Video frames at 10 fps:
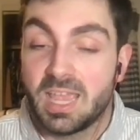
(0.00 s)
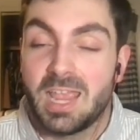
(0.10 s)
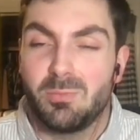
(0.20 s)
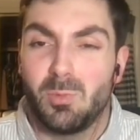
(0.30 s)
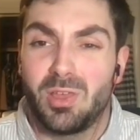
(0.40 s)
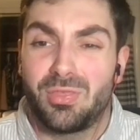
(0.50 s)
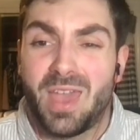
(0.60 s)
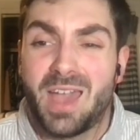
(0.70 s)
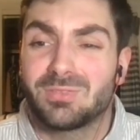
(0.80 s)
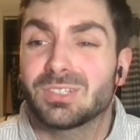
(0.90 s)
game with,
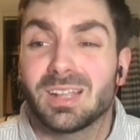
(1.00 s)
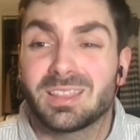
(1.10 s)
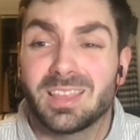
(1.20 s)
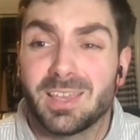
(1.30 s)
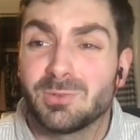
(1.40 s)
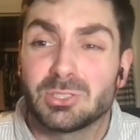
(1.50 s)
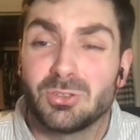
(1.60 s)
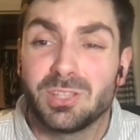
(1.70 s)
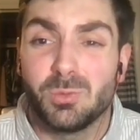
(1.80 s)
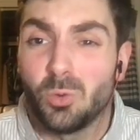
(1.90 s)
after I think it was
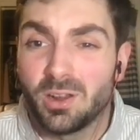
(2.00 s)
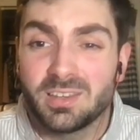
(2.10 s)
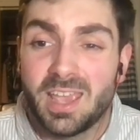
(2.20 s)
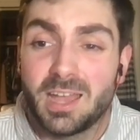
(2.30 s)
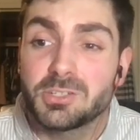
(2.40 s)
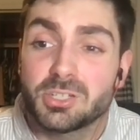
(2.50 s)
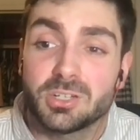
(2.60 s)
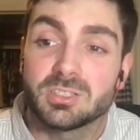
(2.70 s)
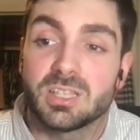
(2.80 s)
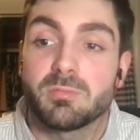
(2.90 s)
only one catch
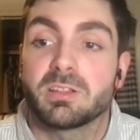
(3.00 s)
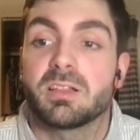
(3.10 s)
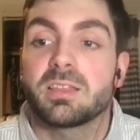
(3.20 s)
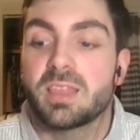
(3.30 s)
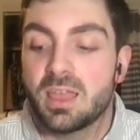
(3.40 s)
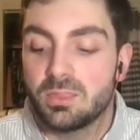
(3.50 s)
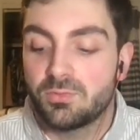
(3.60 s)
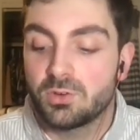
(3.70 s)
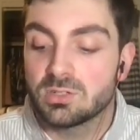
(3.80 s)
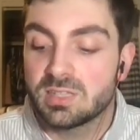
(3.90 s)
or something like that in the
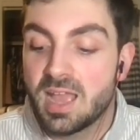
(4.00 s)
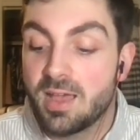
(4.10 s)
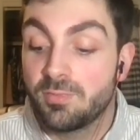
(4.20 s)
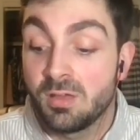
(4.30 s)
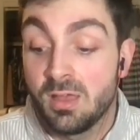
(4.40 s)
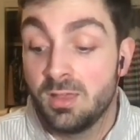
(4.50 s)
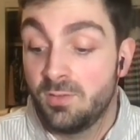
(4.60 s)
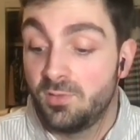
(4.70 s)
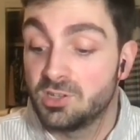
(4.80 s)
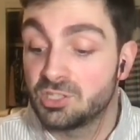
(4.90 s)
first half,
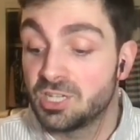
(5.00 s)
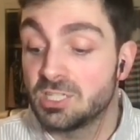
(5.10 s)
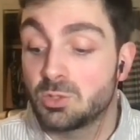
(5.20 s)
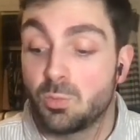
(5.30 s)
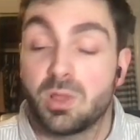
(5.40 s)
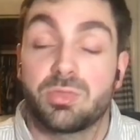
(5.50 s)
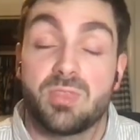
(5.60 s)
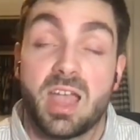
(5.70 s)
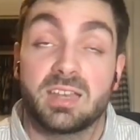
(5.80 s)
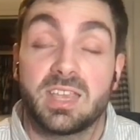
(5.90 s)
finishes with
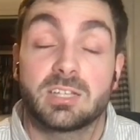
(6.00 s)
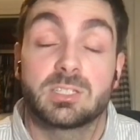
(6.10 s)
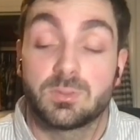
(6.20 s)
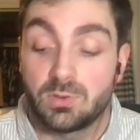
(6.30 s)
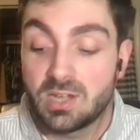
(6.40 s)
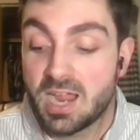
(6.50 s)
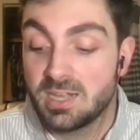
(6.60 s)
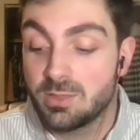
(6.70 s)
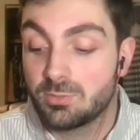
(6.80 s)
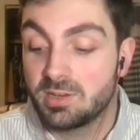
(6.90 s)
nine catches for
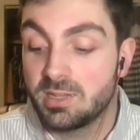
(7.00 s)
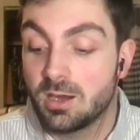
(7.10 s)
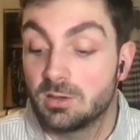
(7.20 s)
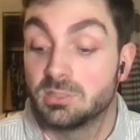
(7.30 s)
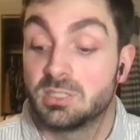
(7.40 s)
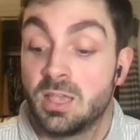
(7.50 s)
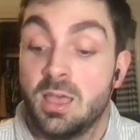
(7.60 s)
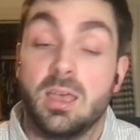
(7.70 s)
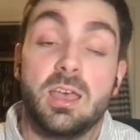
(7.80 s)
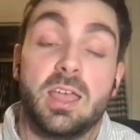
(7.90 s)
93 yards.
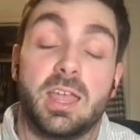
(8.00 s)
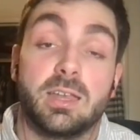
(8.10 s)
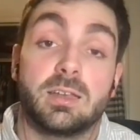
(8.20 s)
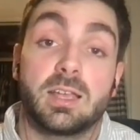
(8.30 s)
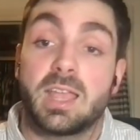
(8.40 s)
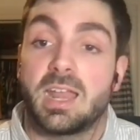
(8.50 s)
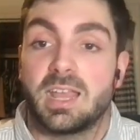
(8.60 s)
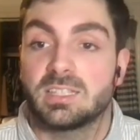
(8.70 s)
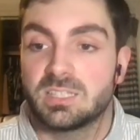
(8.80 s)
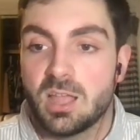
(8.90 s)
And again,
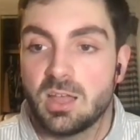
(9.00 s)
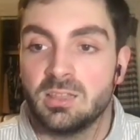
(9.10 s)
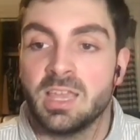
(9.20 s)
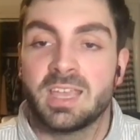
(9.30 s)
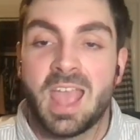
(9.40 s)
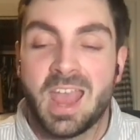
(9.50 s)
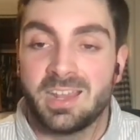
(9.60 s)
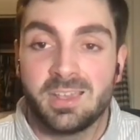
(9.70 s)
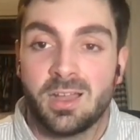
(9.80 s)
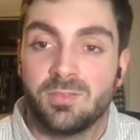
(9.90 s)
it's not like
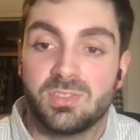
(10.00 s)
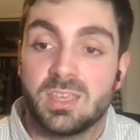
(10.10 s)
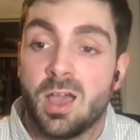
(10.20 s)
any of the